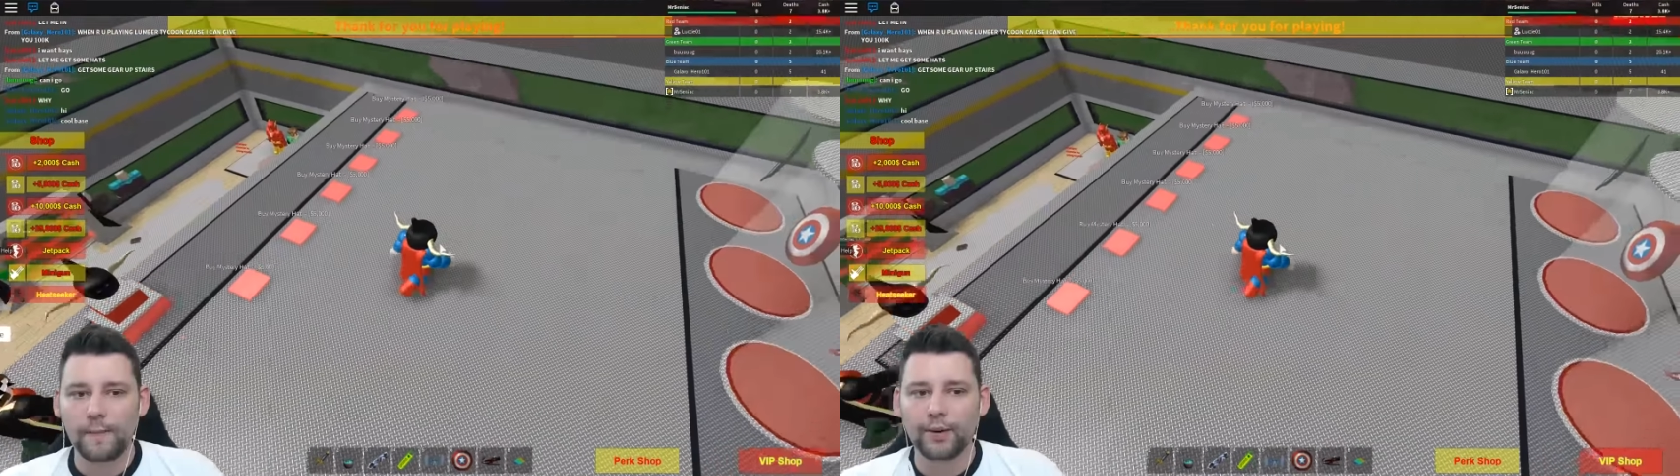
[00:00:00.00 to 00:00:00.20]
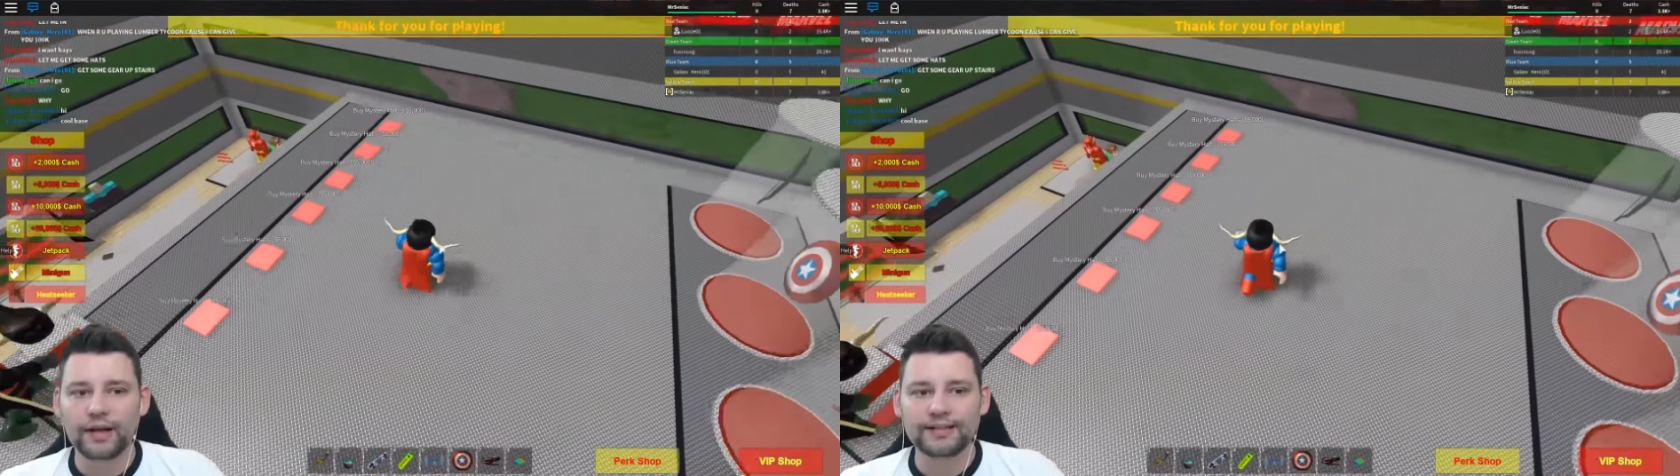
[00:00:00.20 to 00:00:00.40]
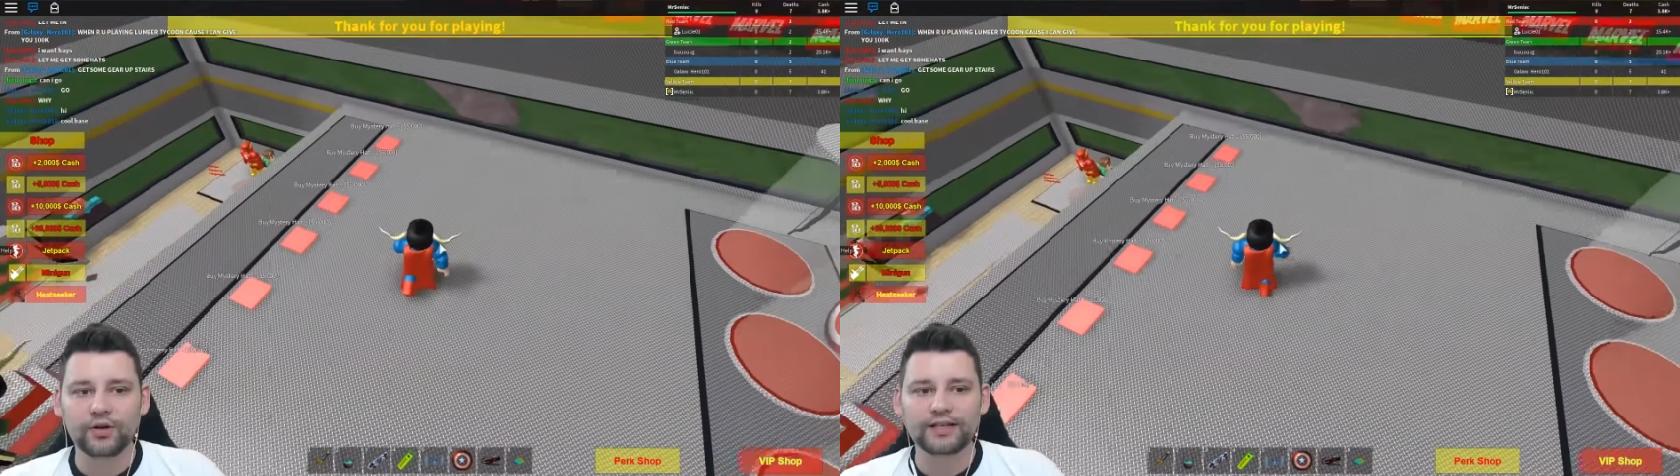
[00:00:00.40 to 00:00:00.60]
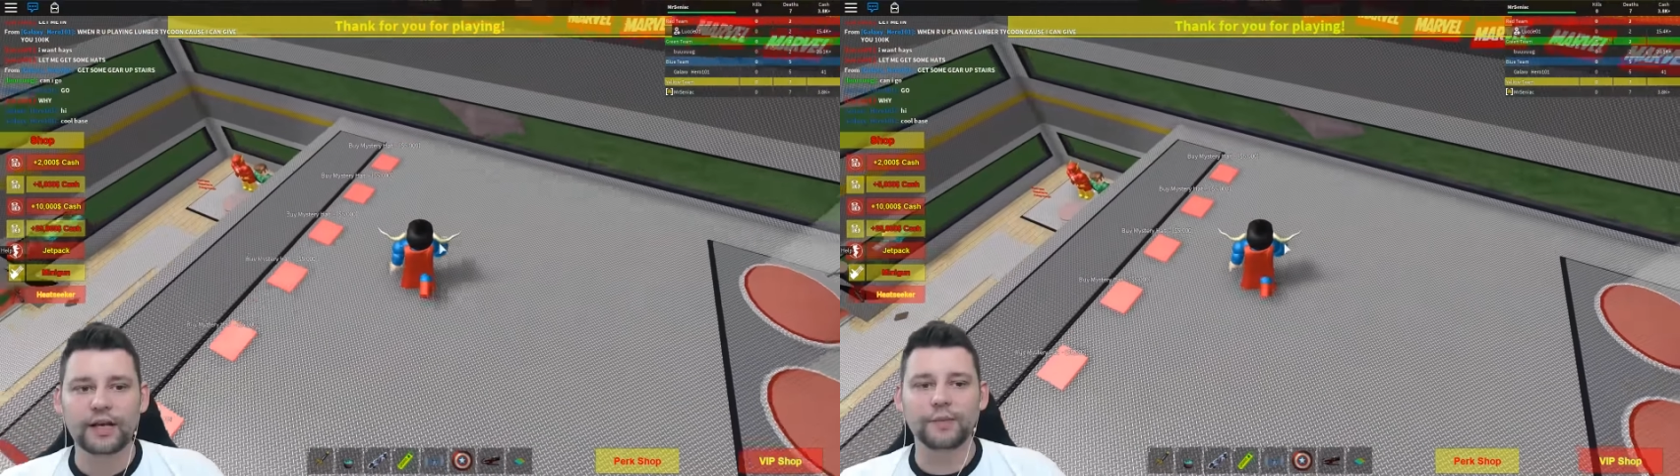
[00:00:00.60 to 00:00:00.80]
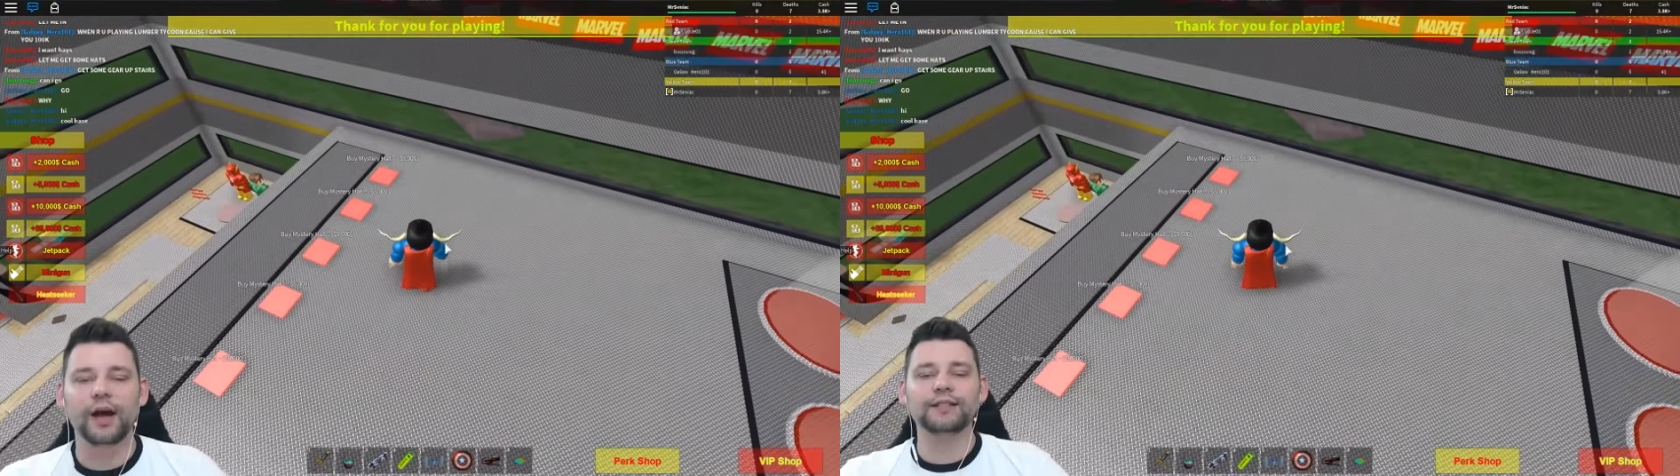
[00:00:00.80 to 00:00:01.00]
But until next
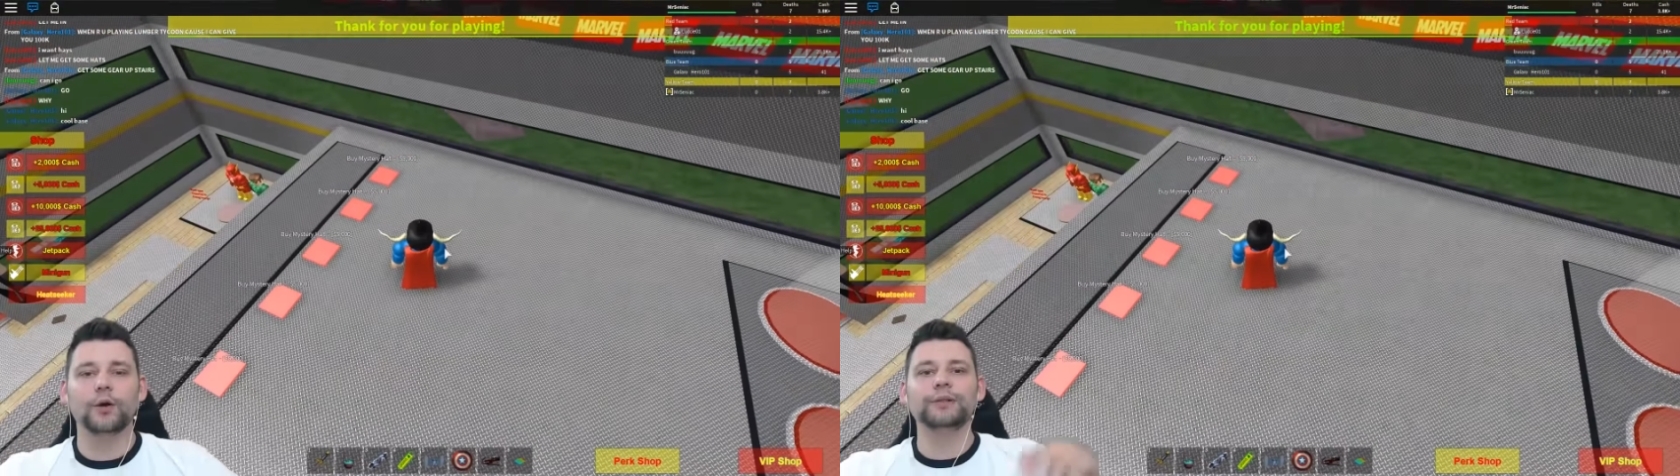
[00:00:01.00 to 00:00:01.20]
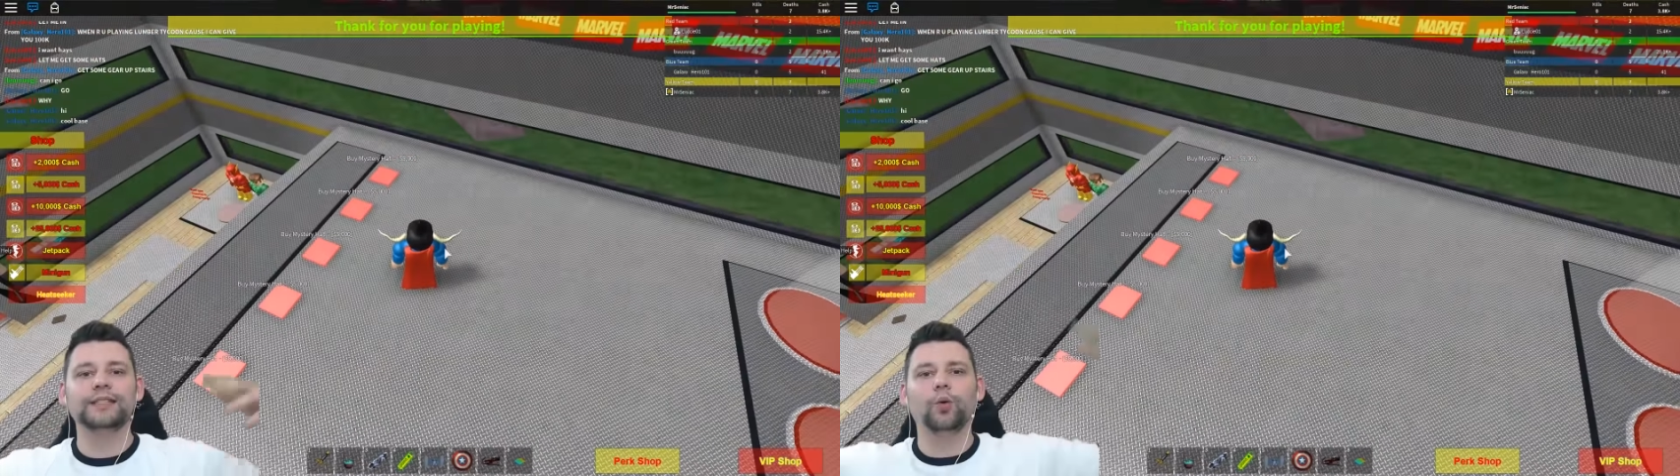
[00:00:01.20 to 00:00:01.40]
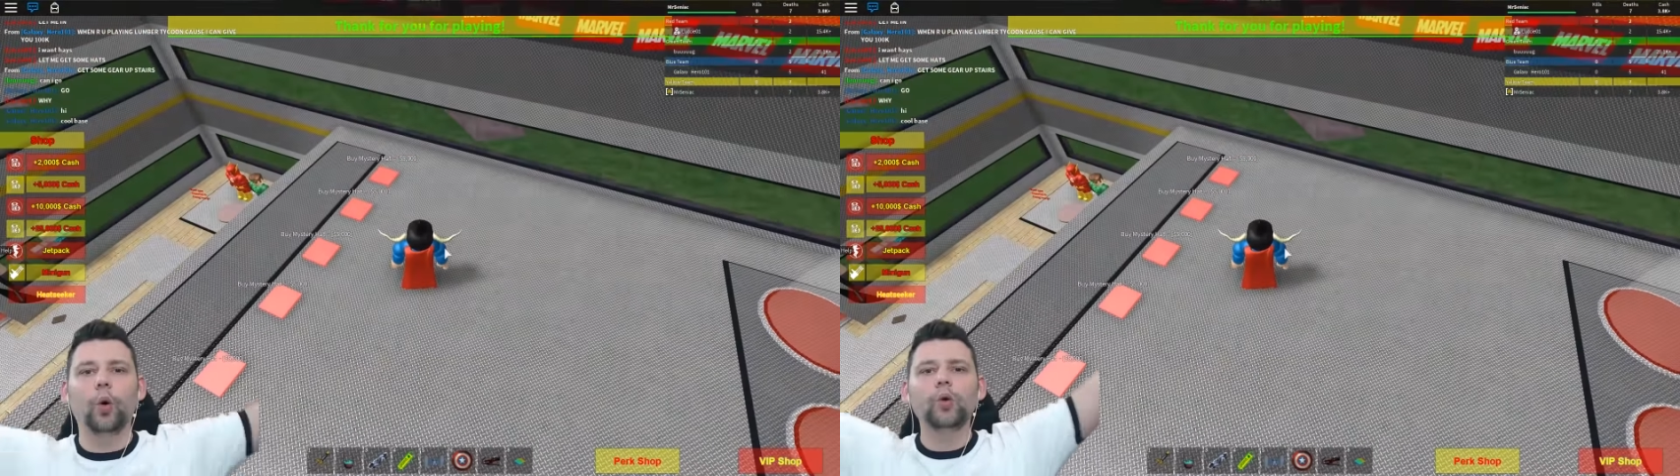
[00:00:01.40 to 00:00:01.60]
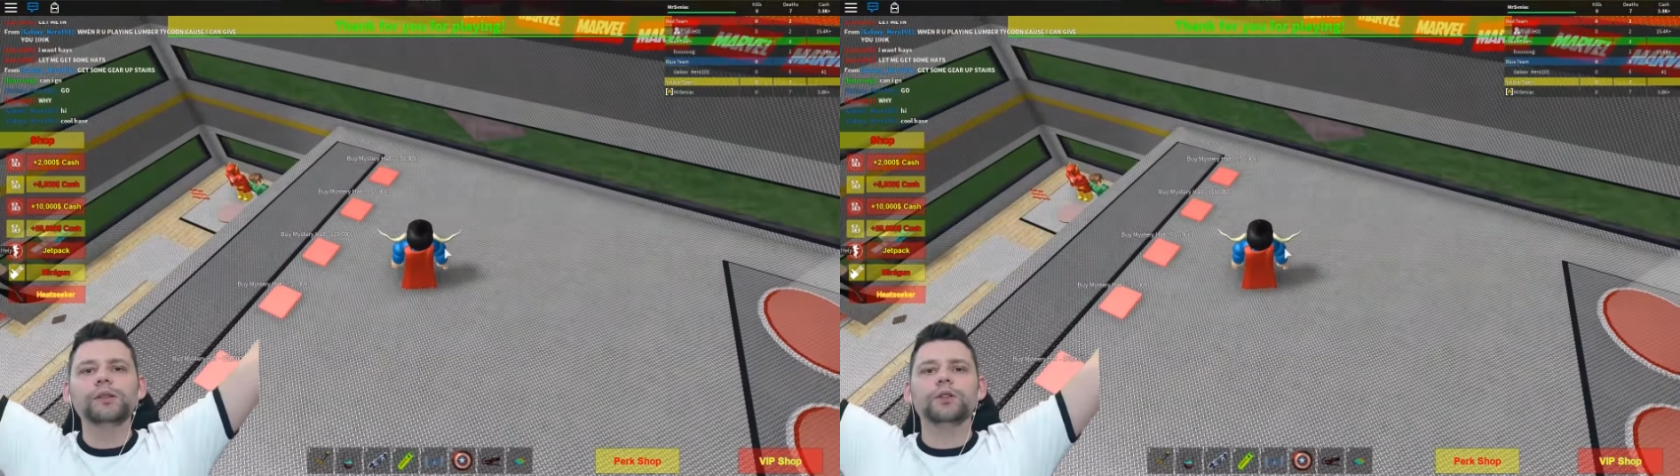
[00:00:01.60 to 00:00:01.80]
game, guys, I will see you all